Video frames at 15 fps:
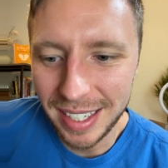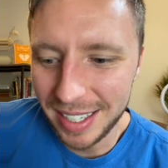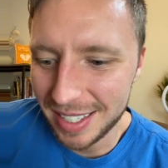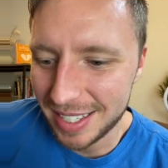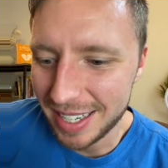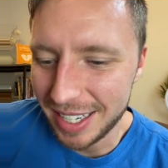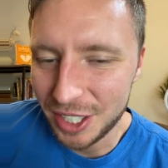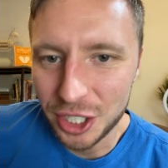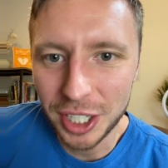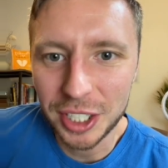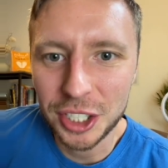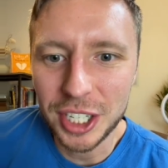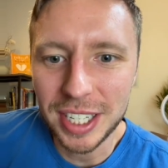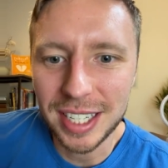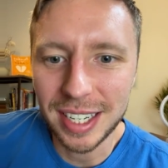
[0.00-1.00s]
It is a
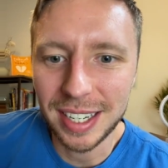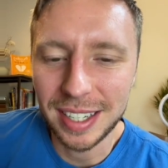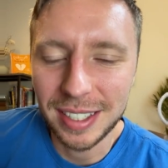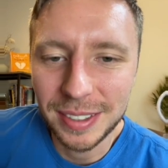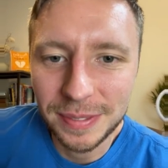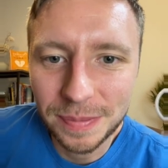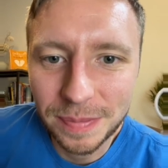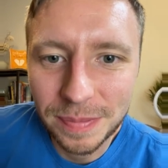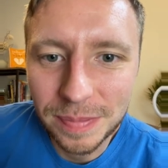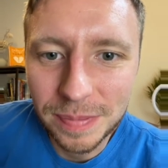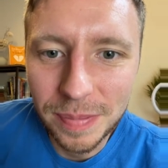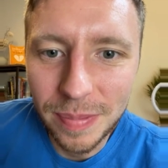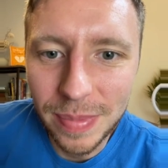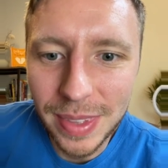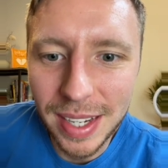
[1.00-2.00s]
chanchita.
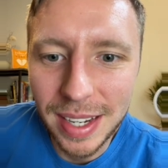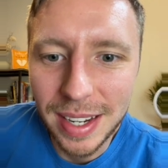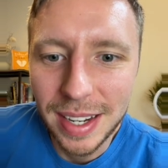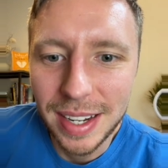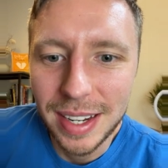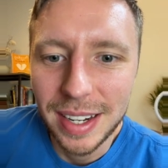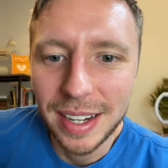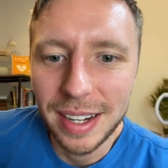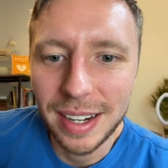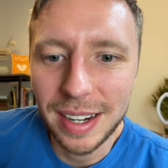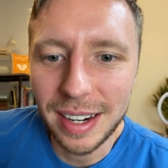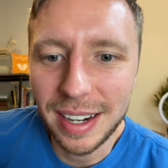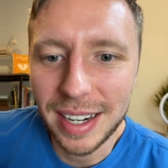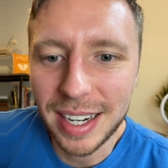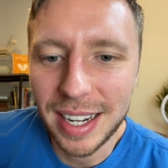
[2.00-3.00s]

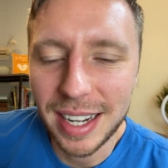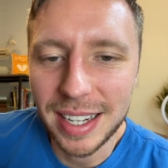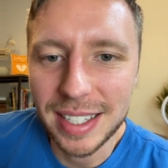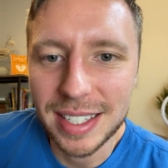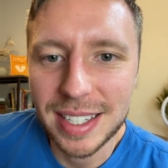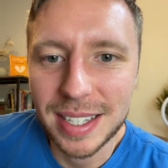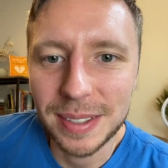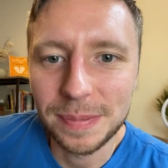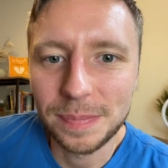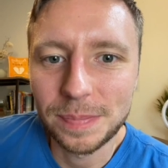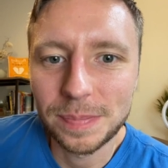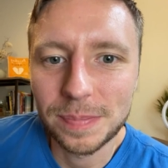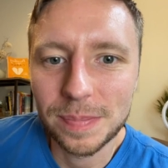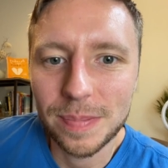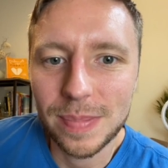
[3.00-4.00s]
All right, guys.
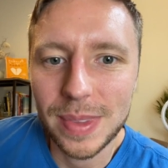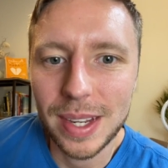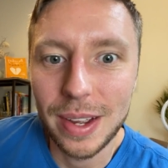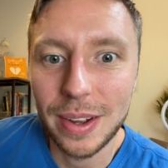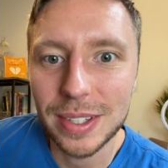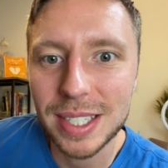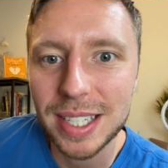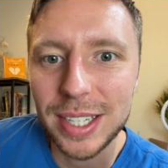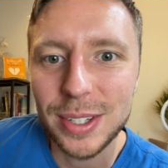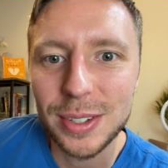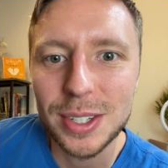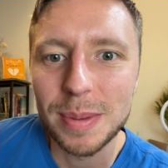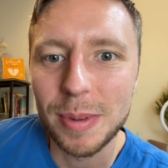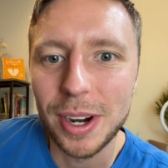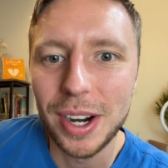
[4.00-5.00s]
I'll see
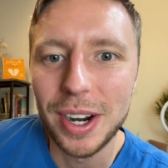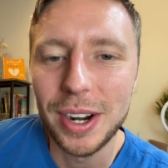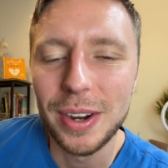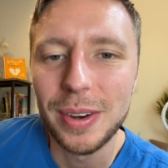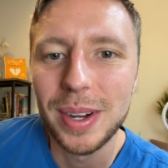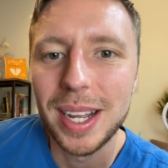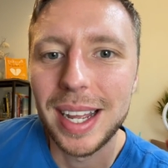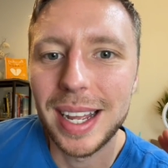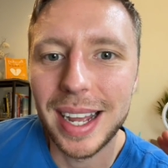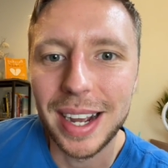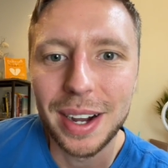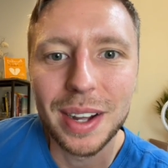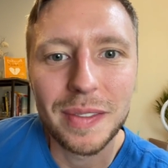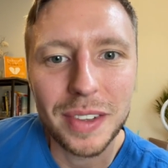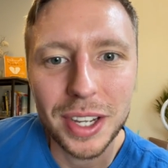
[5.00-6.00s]
you tomorrow.
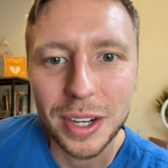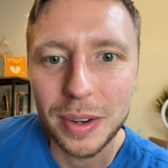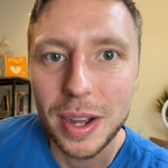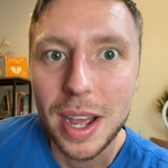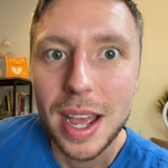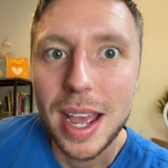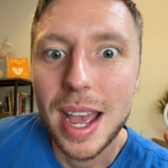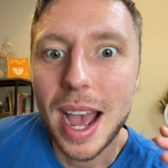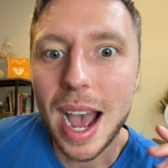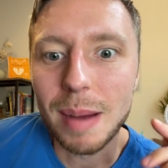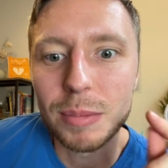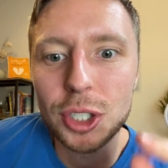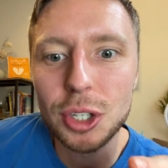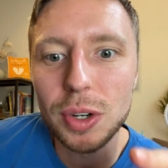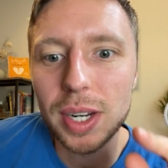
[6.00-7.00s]
I love you.
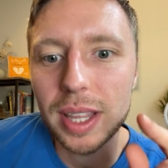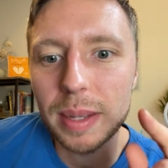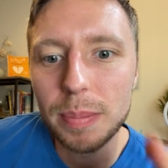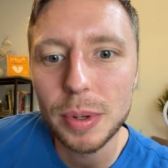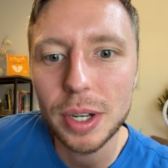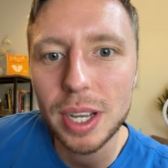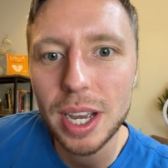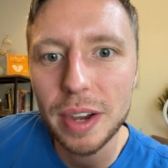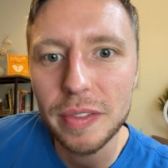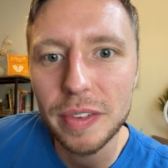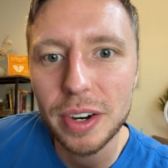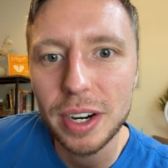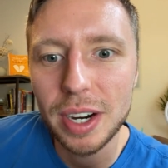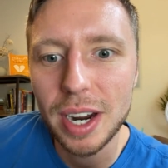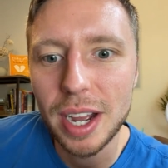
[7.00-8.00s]
I'm shooting the book
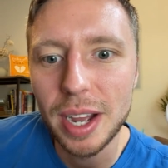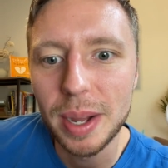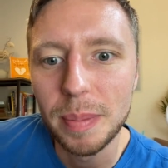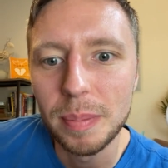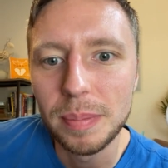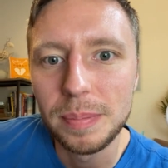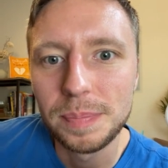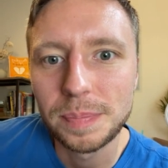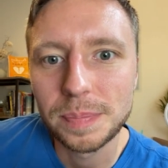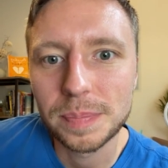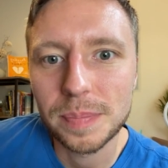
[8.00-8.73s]
cover